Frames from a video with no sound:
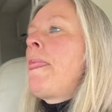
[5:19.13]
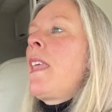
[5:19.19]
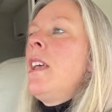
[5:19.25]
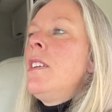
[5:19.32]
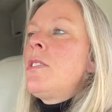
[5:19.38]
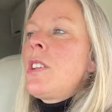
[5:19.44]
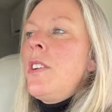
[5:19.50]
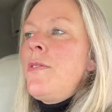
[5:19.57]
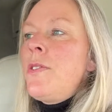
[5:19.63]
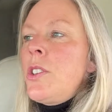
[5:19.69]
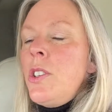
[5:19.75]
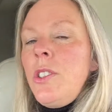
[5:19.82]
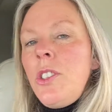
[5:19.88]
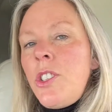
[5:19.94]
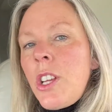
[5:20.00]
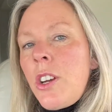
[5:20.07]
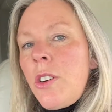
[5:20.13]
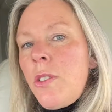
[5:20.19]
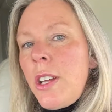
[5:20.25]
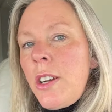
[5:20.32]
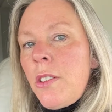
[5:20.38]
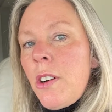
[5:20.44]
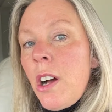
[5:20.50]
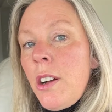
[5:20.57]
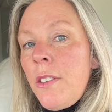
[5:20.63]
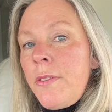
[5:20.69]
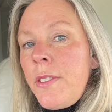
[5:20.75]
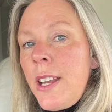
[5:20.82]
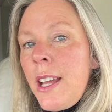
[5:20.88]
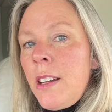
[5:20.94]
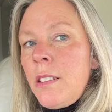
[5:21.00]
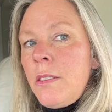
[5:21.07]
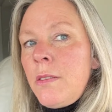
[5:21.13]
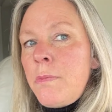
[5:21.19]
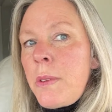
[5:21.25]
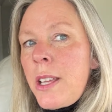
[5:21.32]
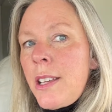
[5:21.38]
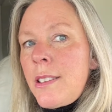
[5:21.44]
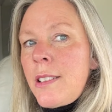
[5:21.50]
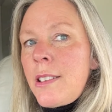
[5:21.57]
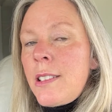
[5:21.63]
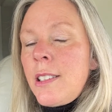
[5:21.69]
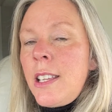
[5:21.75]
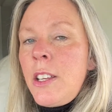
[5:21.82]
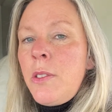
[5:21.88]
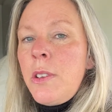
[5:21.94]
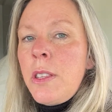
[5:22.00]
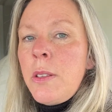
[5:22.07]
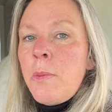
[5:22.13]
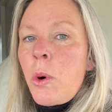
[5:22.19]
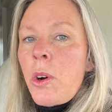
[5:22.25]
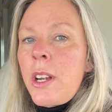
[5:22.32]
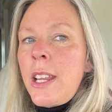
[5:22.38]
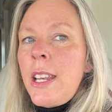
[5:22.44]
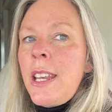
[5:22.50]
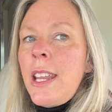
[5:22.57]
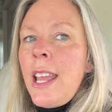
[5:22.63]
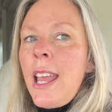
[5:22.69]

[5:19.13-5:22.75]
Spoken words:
So I've turned the generator off now because it's later in the morning,